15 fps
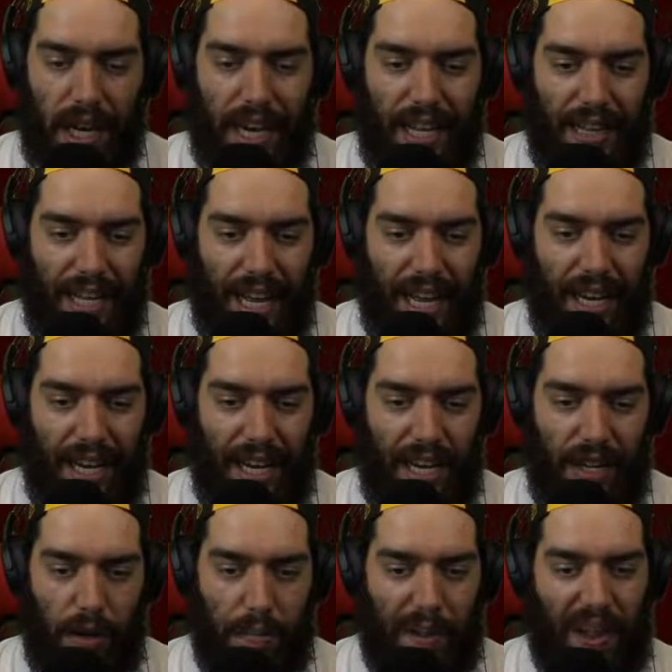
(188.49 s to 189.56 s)
and then
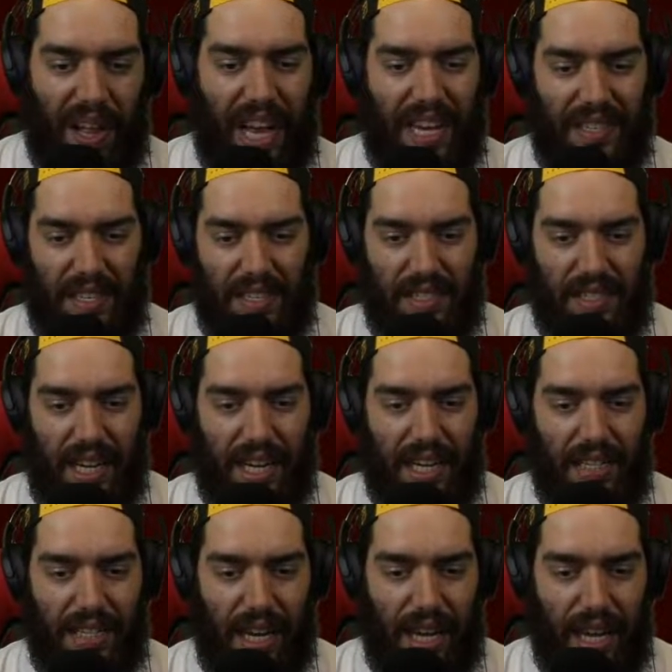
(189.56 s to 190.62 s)
it applies a
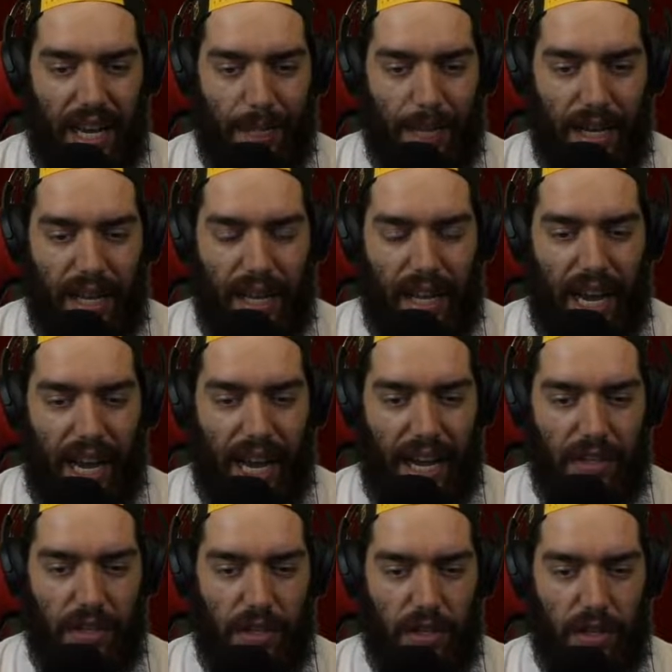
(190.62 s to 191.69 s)
second time
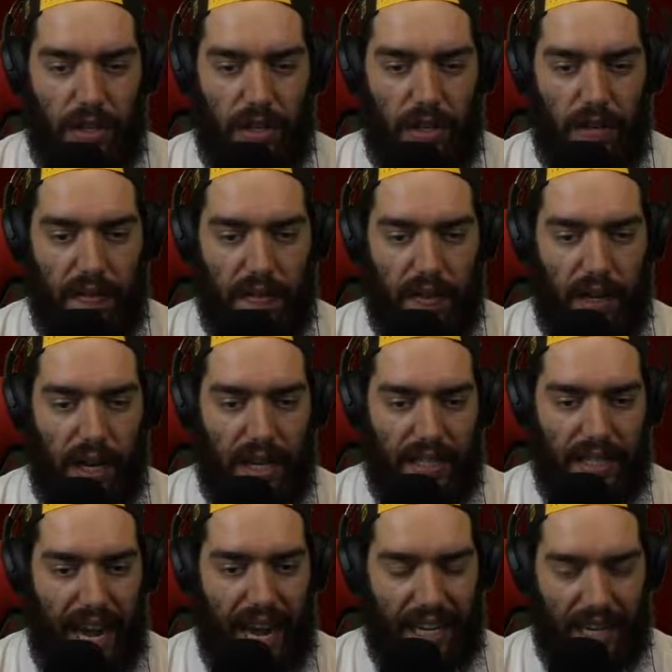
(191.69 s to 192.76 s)
as you're
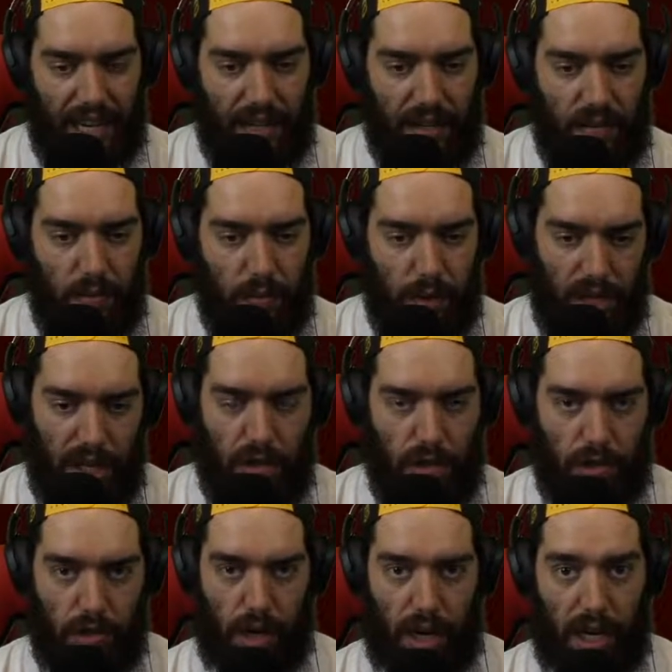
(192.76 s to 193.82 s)
attacking with each
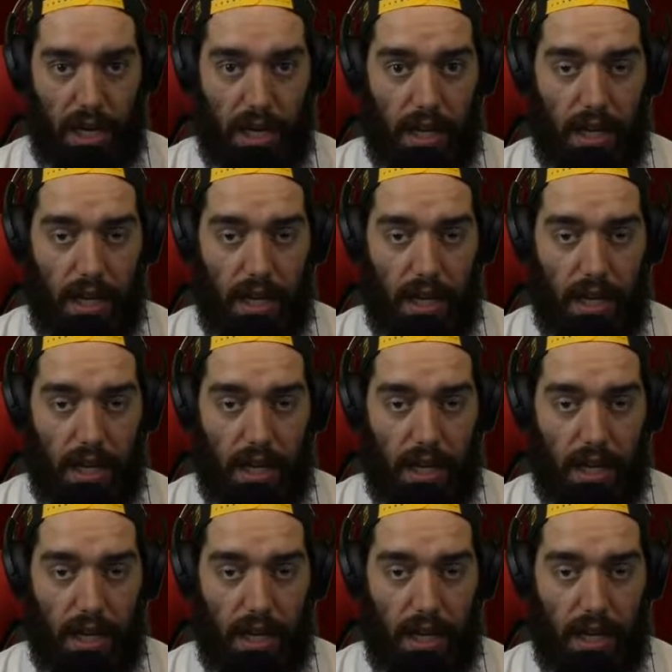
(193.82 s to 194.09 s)
strike.